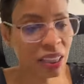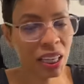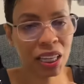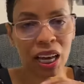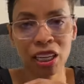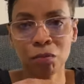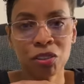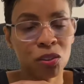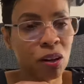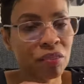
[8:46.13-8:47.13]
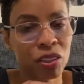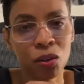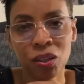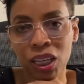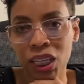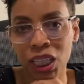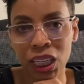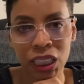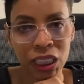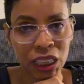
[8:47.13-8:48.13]
think I am just going to have to go ahead and
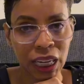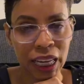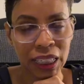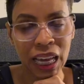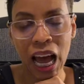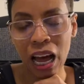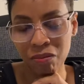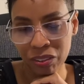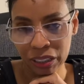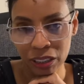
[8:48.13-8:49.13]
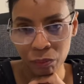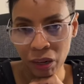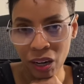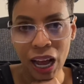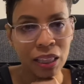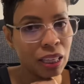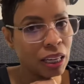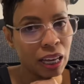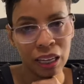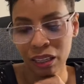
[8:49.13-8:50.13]
get into that confidence part. I
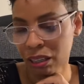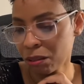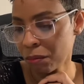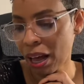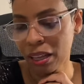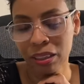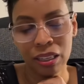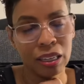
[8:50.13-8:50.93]
think I am. I